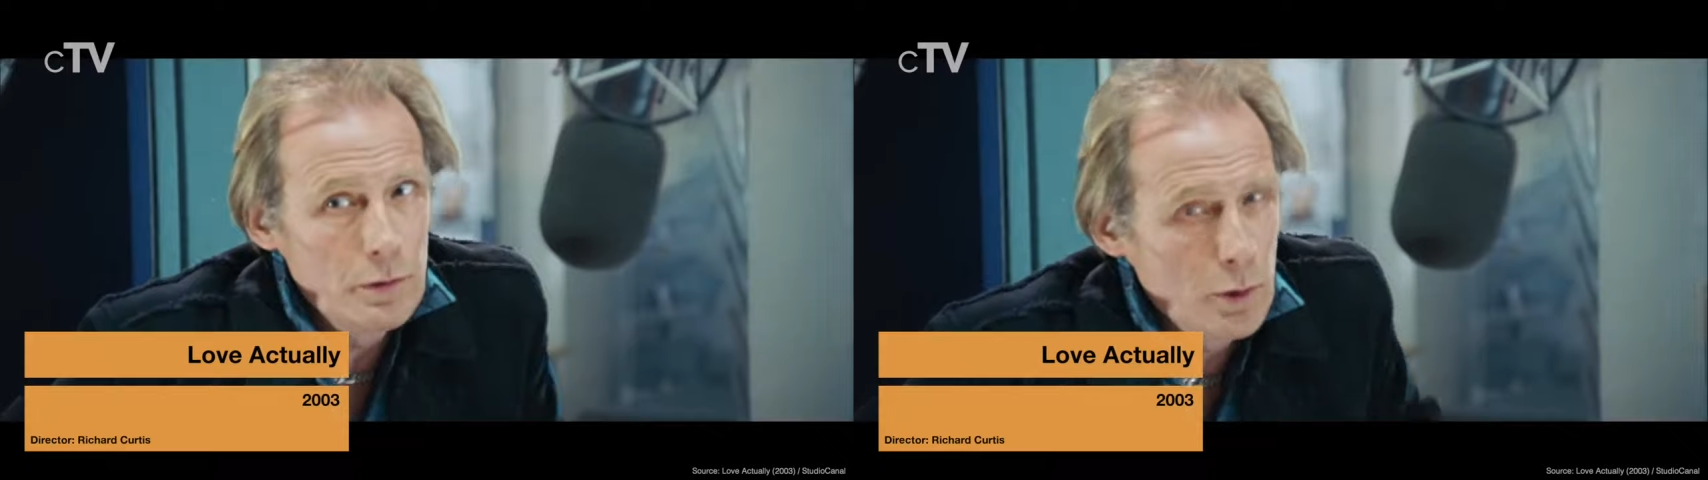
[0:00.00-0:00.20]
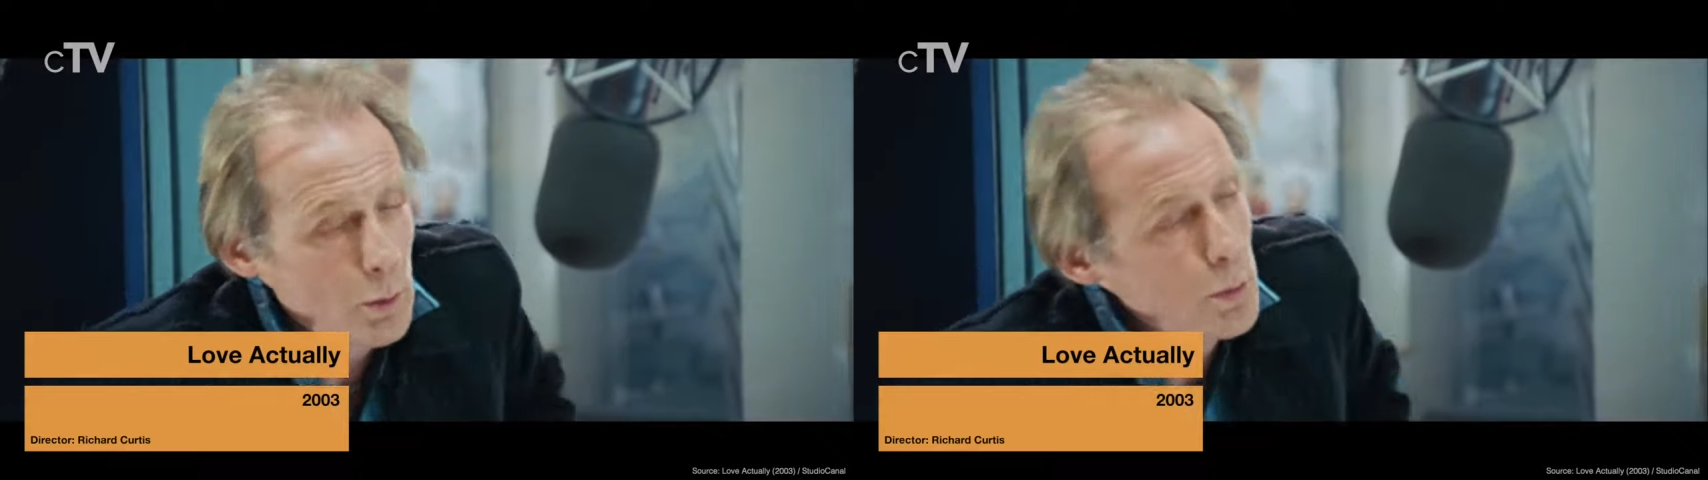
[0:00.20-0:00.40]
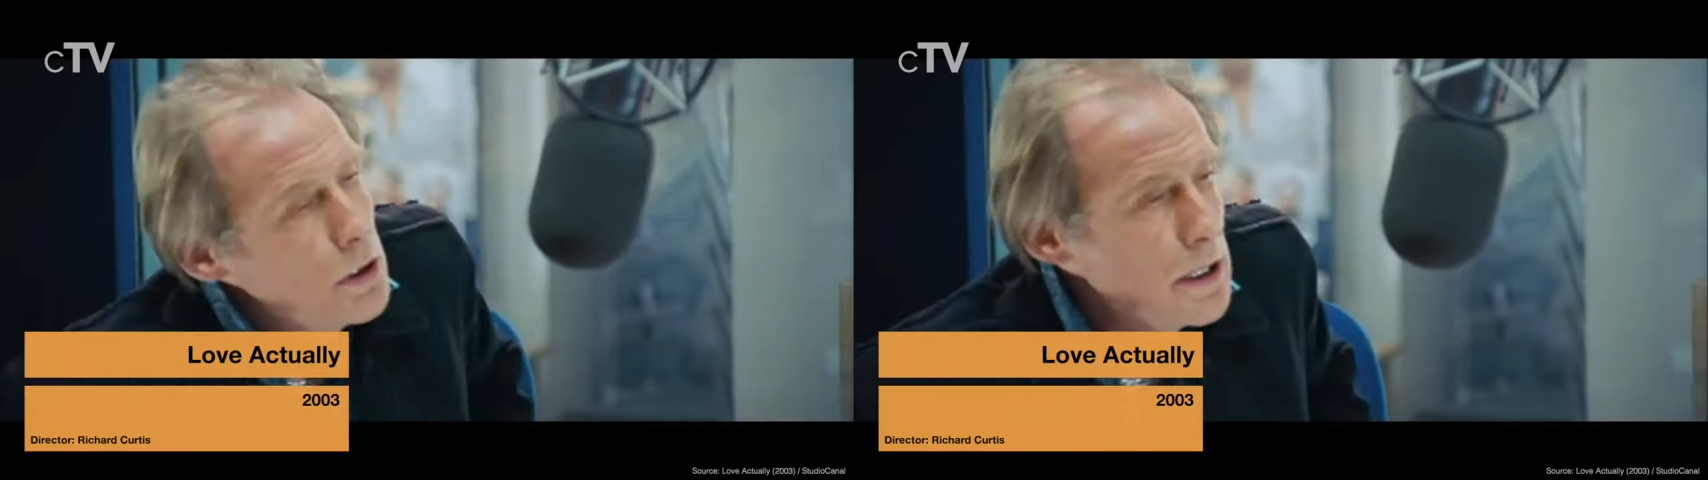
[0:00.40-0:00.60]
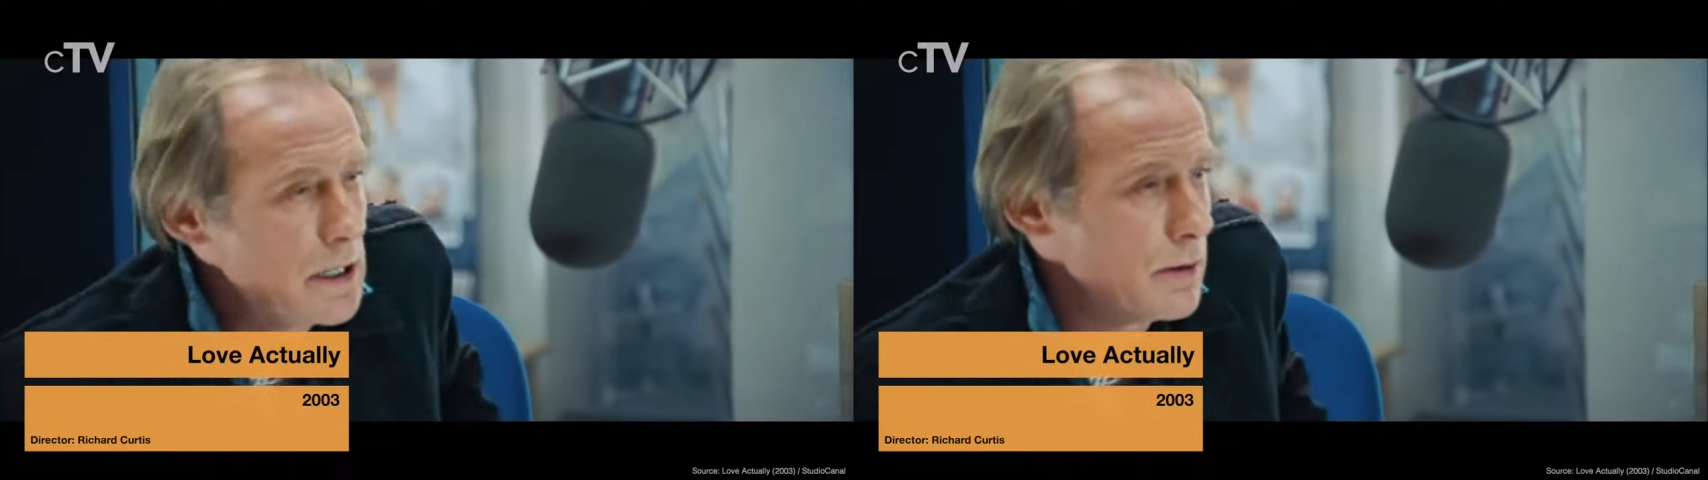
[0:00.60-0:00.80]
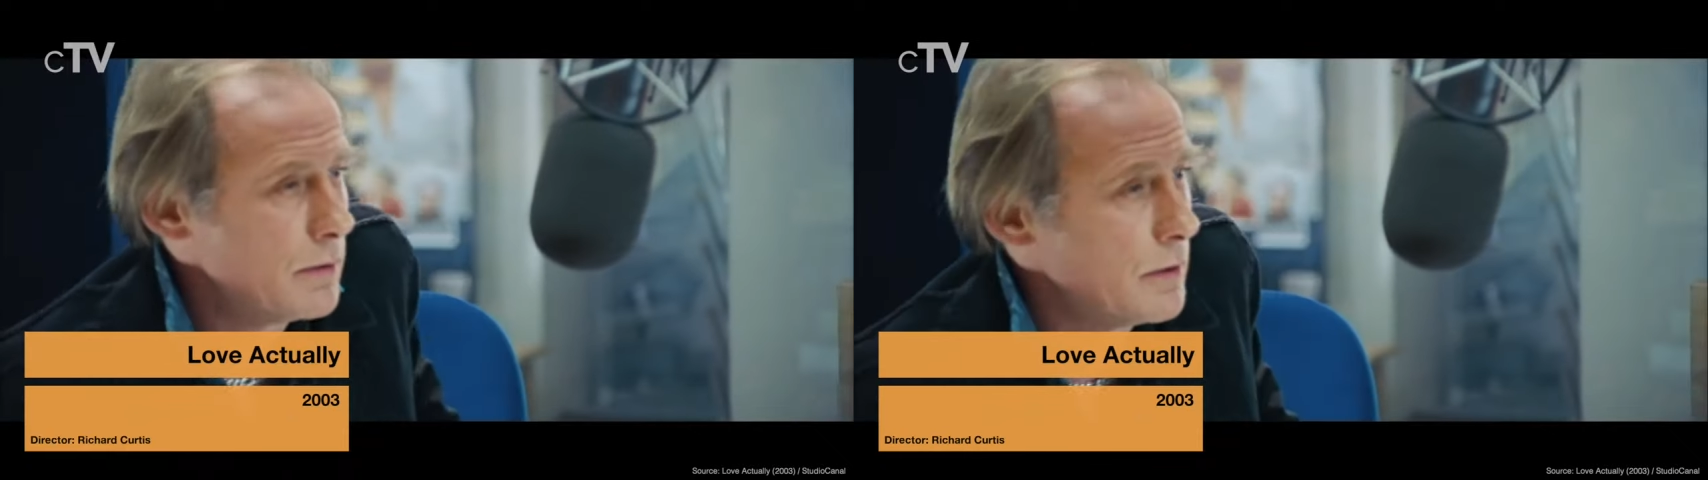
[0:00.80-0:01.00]
you
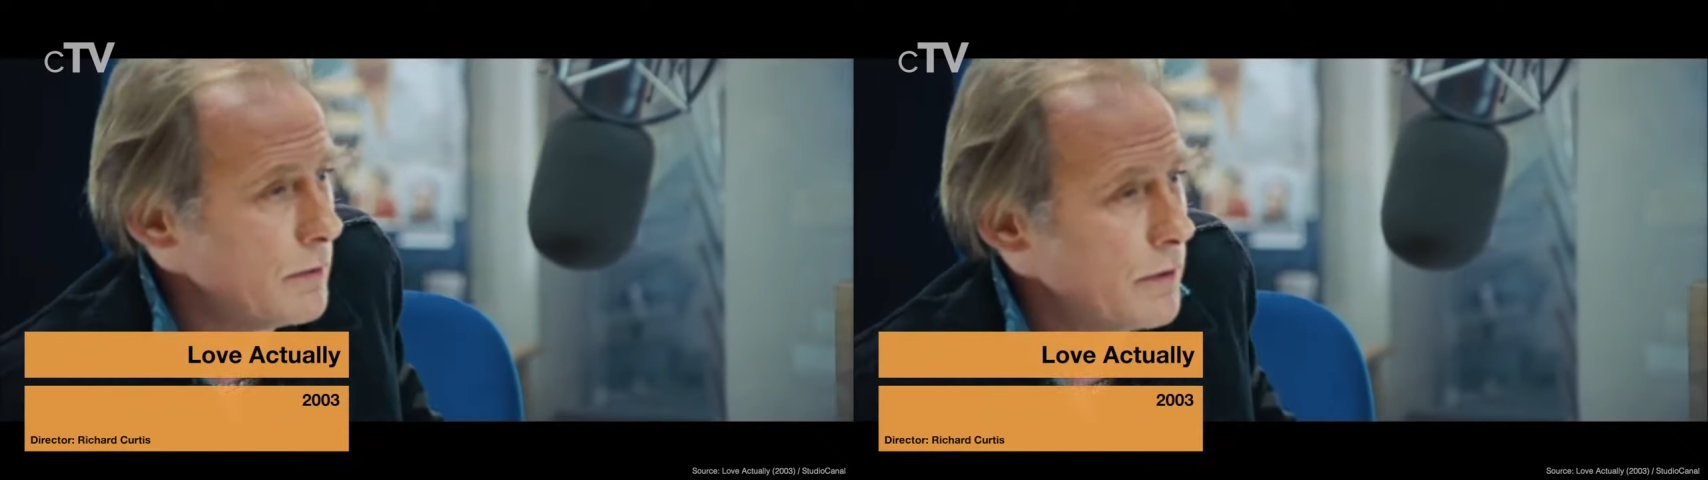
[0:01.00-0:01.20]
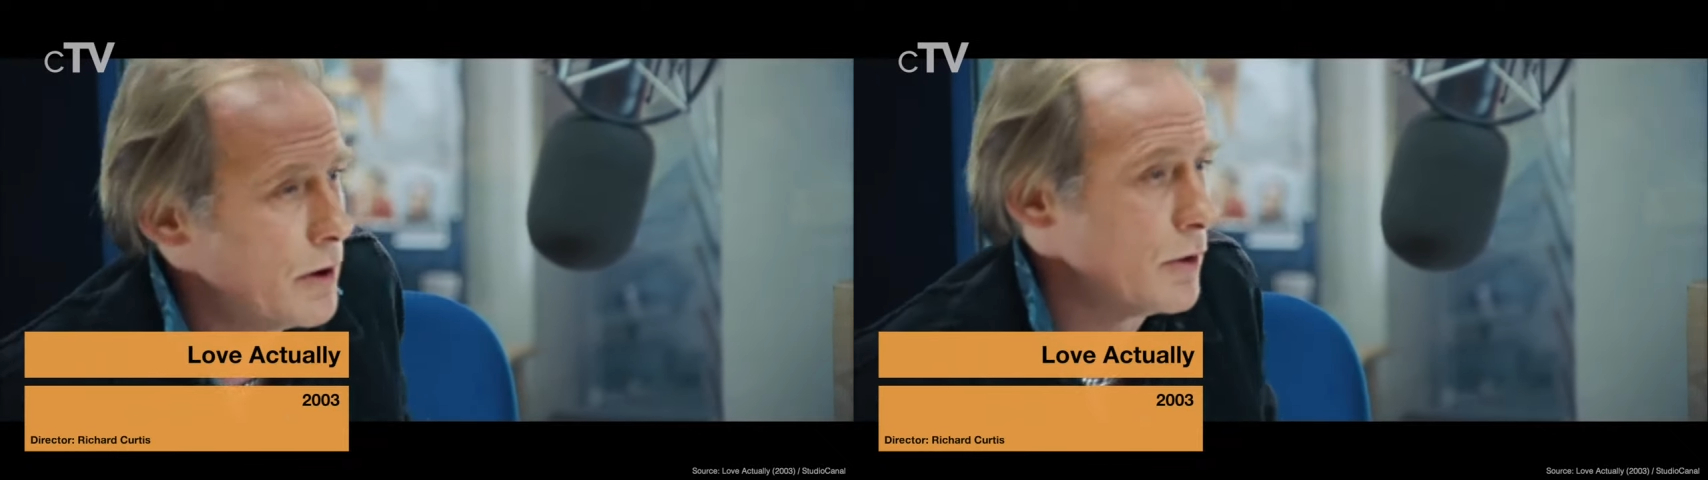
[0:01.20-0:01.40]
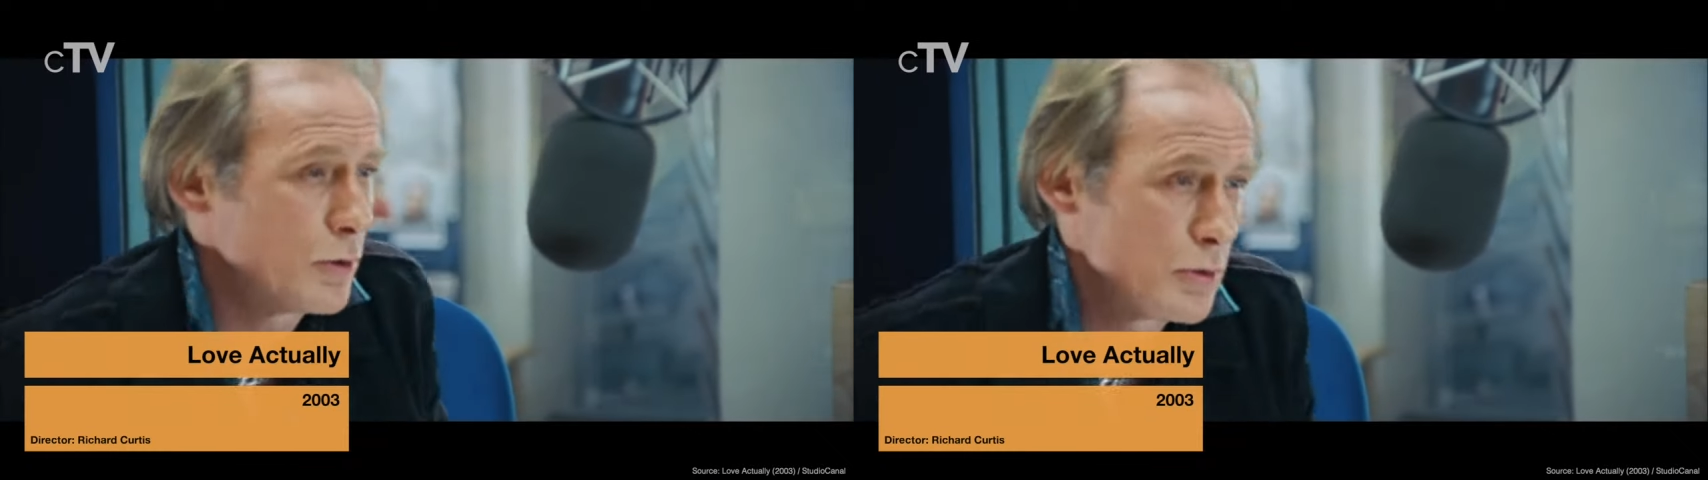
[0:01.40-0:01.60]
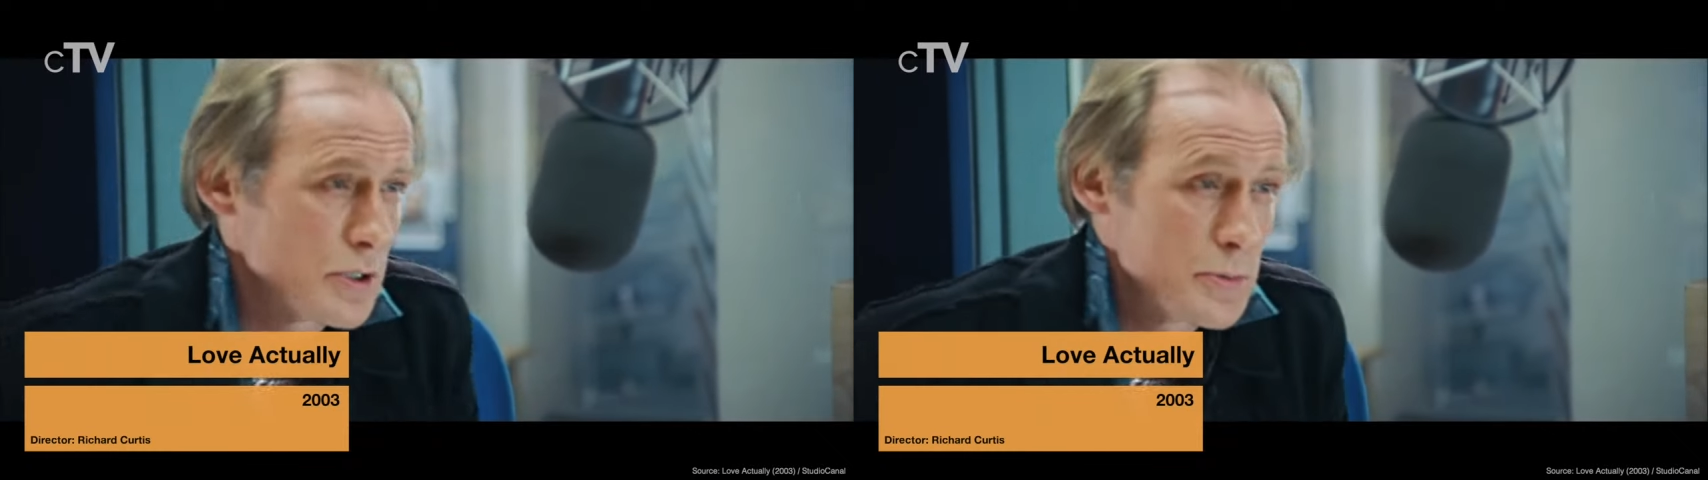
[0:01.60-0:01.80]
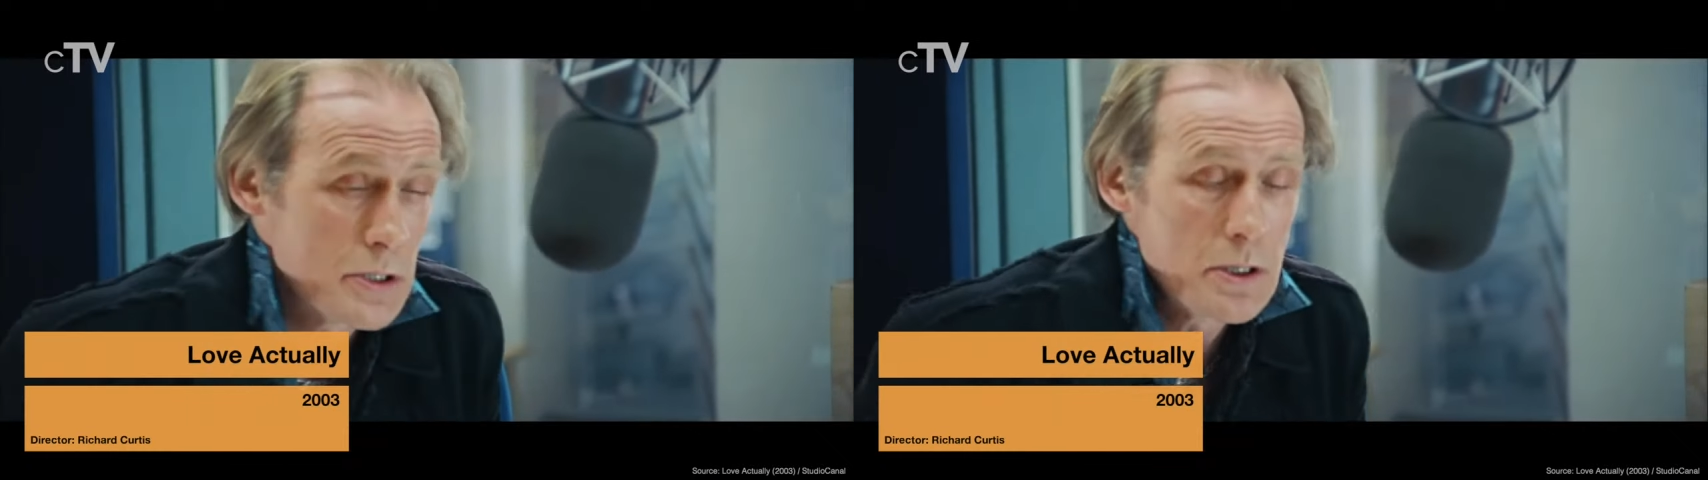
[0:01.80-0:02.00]
believe in Father
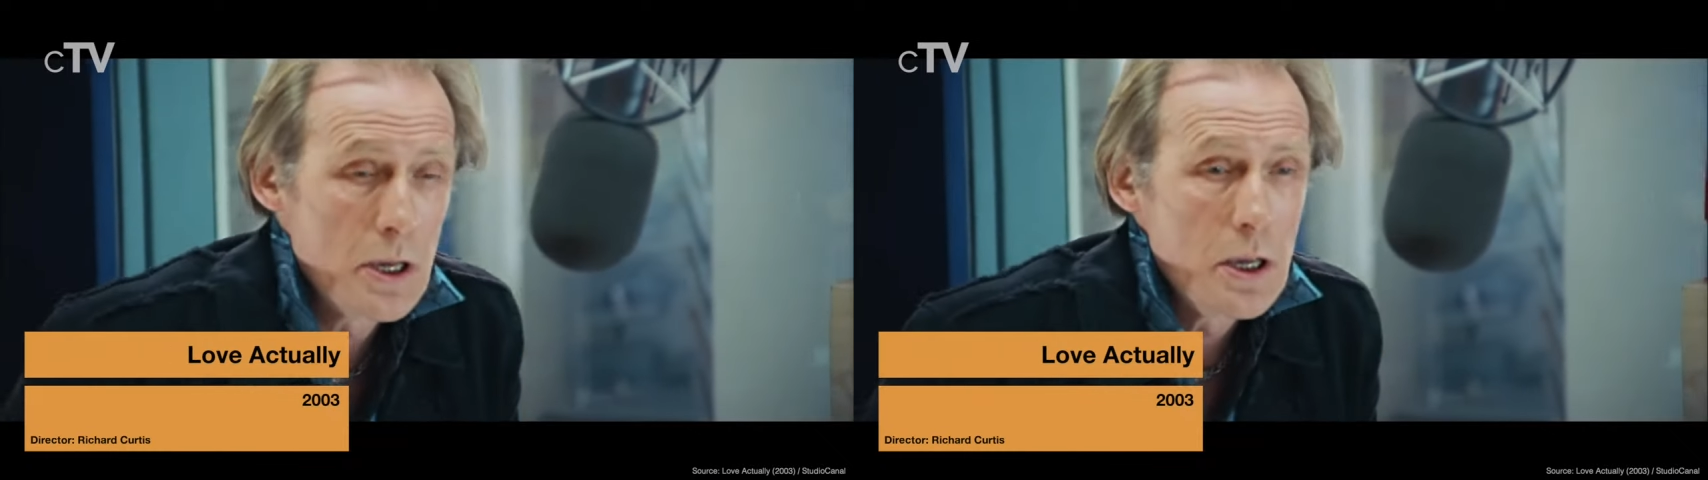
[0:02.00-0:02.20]
Christmas,